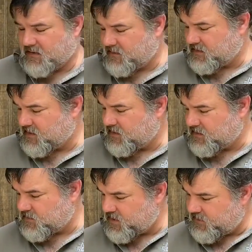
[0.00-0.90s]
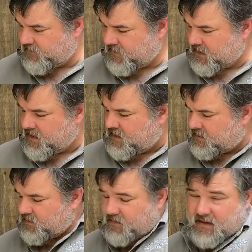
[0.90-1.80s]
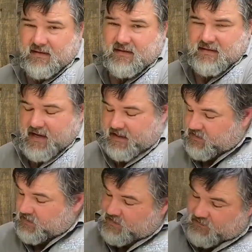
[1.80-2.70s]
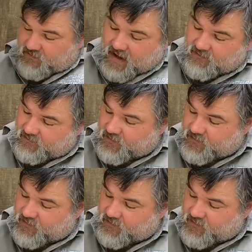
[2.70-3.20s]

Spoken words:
of concern as well. So this is actually survival